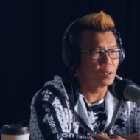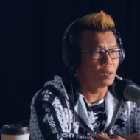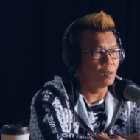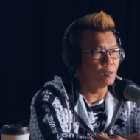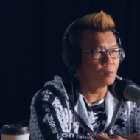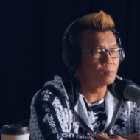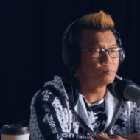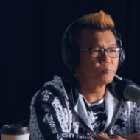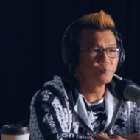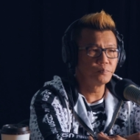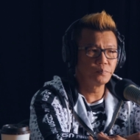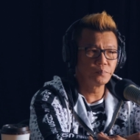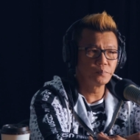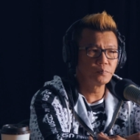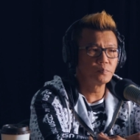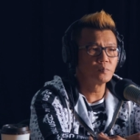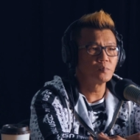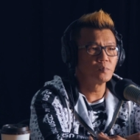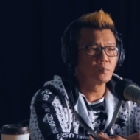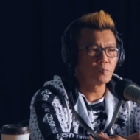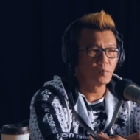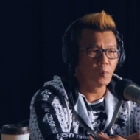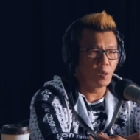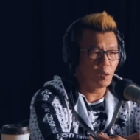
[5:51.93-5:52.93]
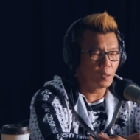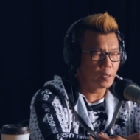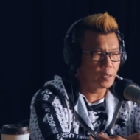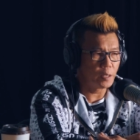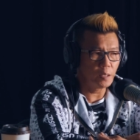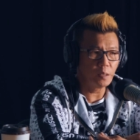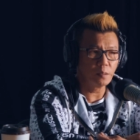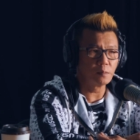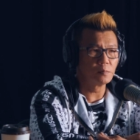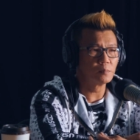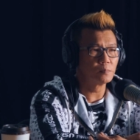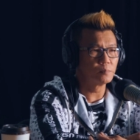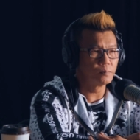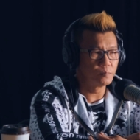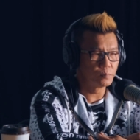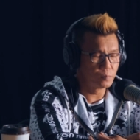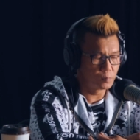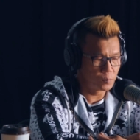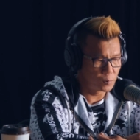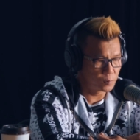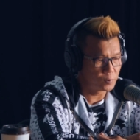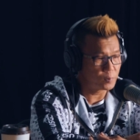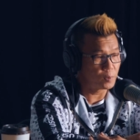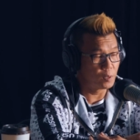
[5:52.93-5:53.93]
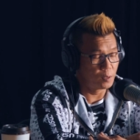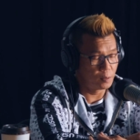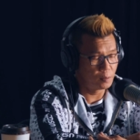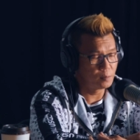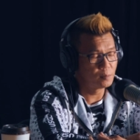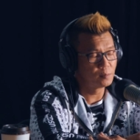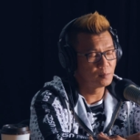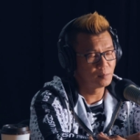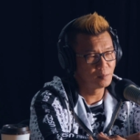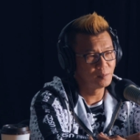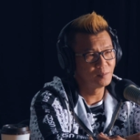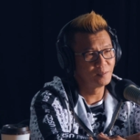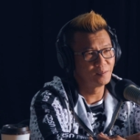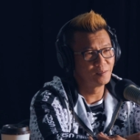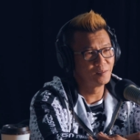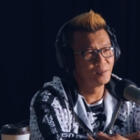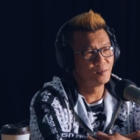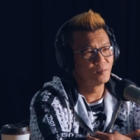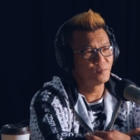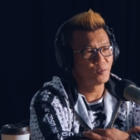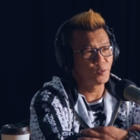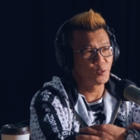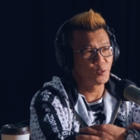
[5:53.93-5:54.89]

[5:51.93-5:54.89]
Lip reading: yeah, for sure did. For all of us. 100%.